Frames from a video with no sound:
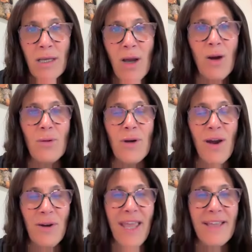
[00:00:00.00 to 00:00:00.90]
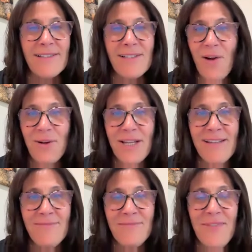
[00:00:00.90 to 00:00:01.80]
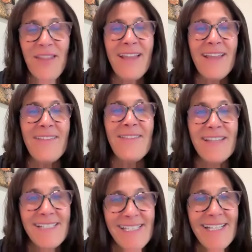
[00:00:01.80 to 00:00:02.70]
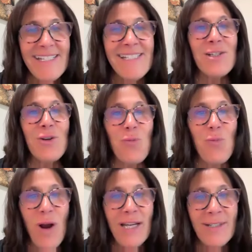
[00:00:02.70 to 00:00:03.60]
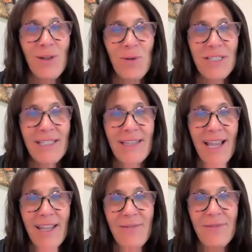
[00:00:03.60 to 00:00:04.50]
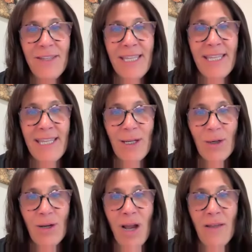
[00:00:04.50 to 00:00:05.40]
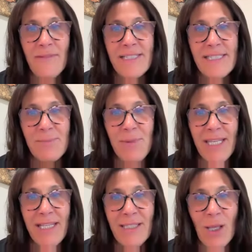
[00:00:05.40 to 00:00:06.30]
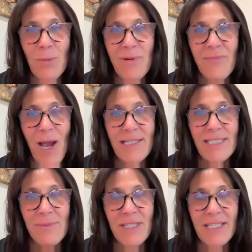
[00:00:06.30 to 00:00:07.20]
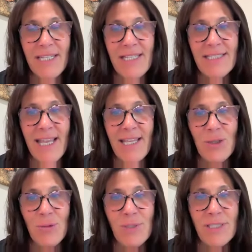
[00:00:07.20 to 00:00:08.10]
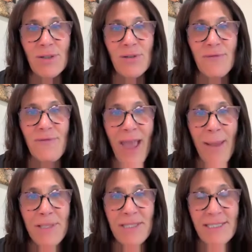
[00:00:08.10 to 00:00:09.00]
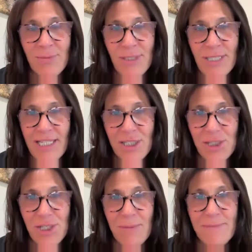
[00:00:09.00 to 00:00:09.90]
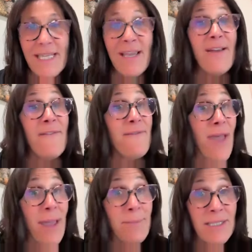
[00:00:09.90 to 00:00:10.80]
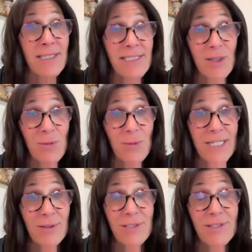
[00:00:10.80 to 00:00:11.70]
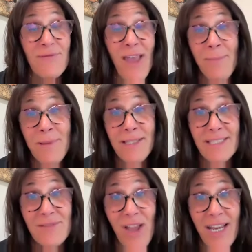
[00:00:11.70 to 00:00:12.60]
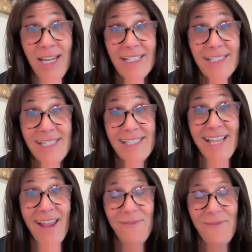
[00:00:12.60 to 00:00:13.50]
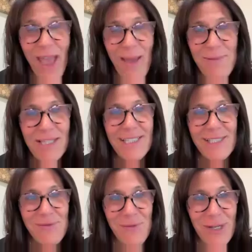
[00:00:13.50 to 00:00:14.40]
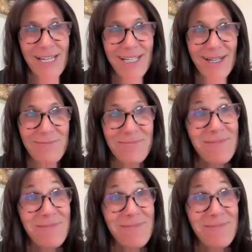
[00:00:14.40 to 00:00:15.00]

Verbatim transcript: Oh, okay. Sorry. This is your one and only life here on this spinning globe of possibilities, and you deserve fabulous relationships, fabulous careers, fabulous finances, and fabulous freedom.